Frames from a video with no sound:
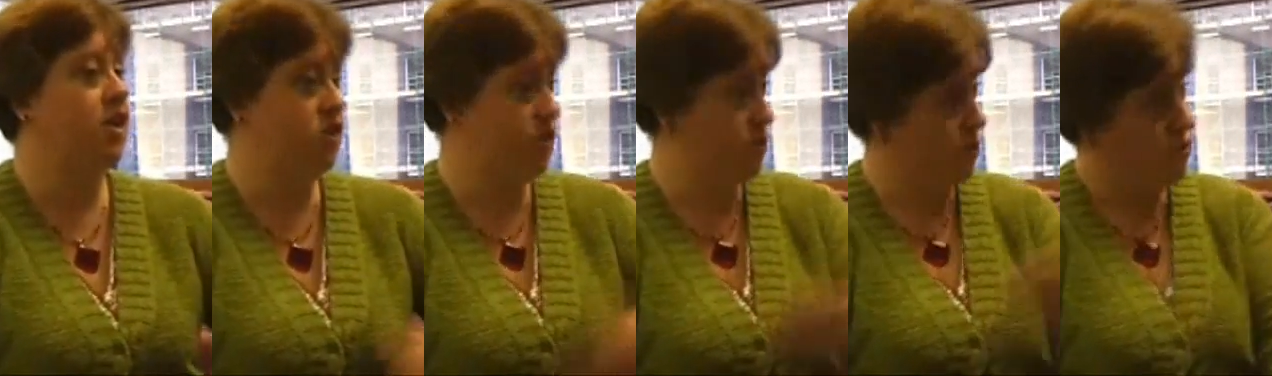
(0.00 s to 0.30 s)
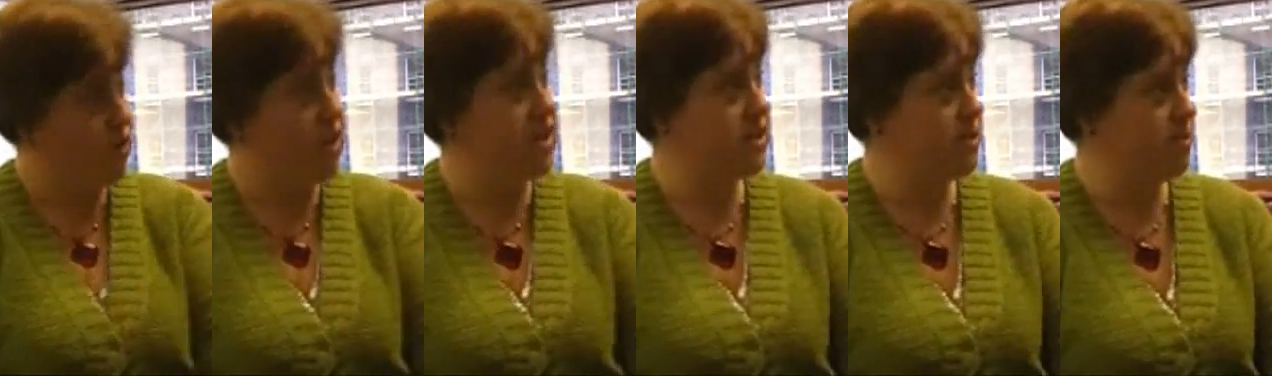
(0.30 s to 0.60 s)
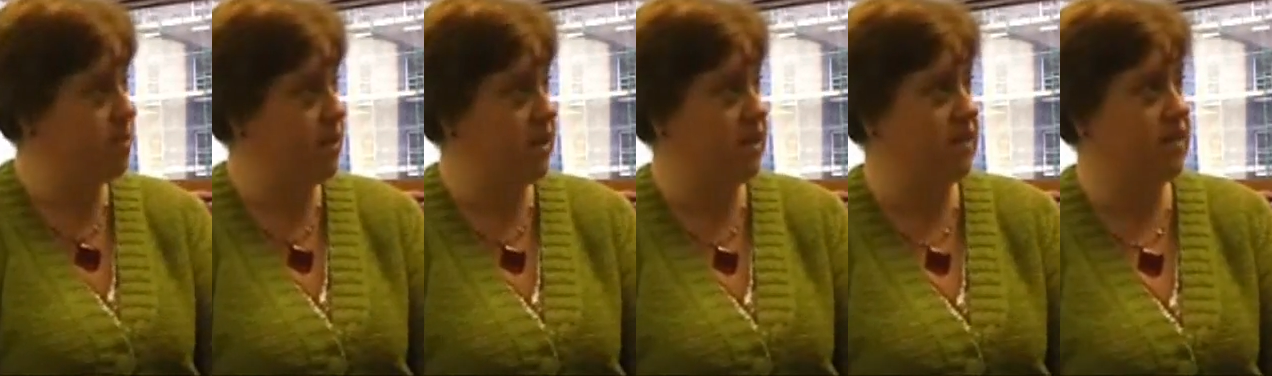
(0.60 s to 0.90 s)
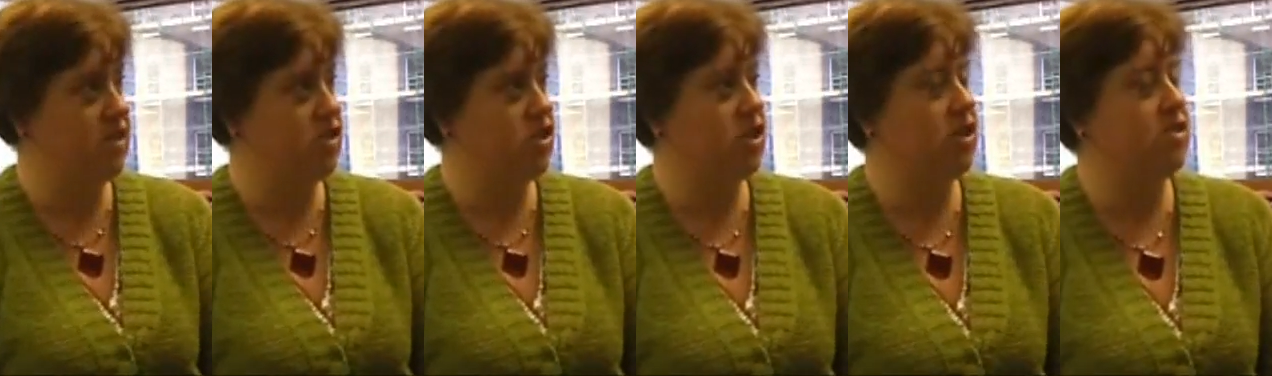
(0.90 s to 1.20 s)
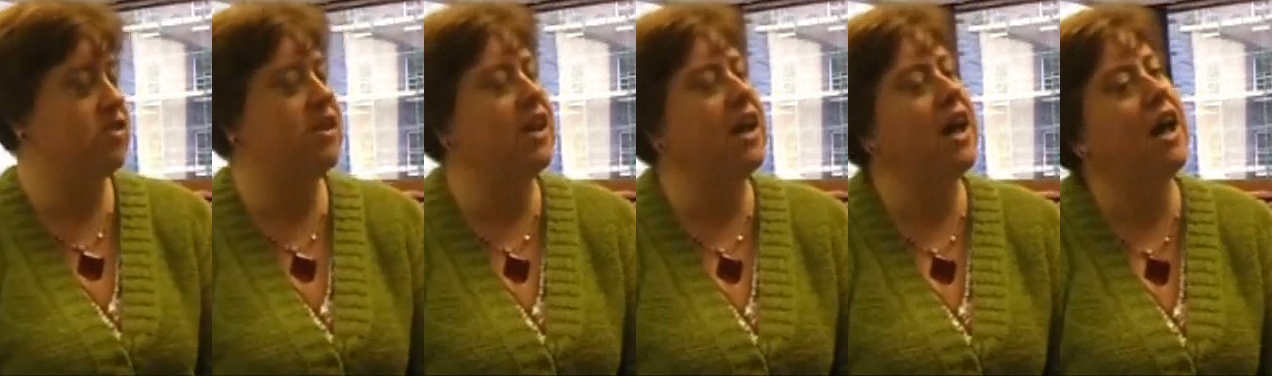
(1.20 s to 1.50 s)
to address some of these
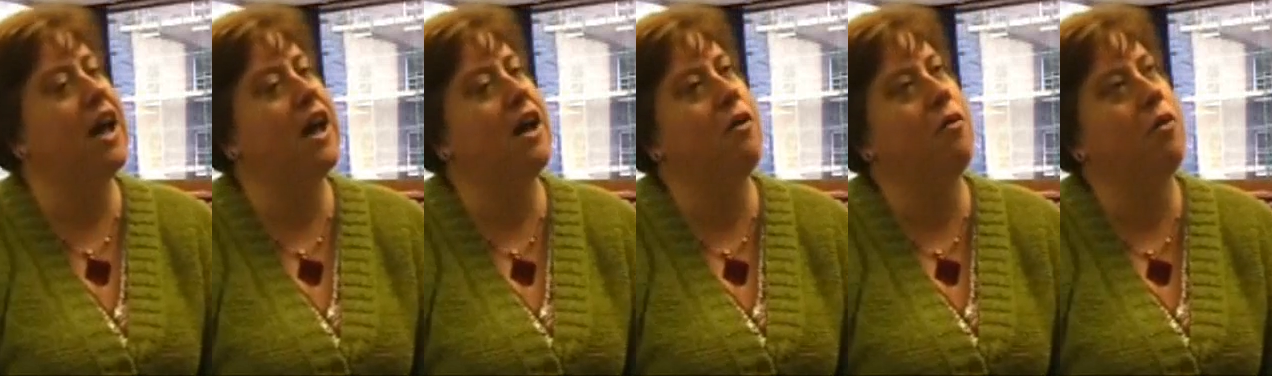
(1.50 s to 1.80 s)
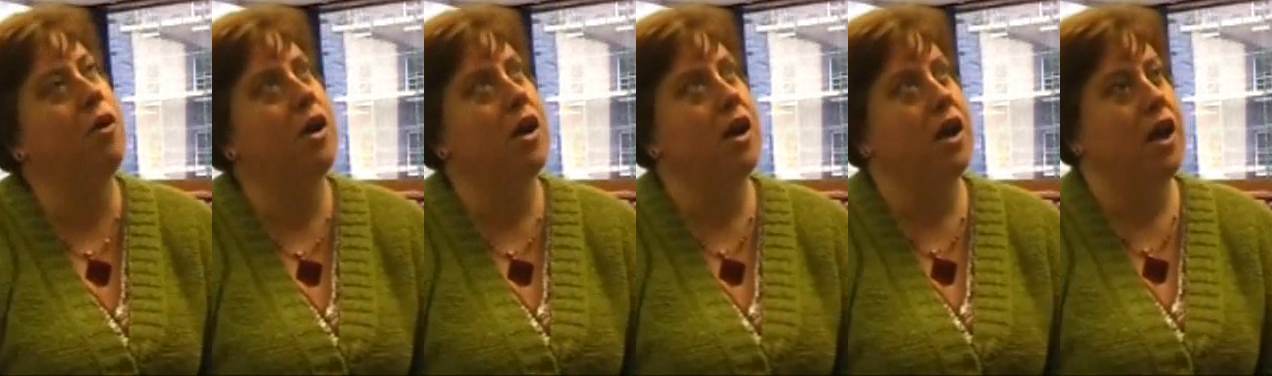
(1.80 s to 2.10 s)
issues, and how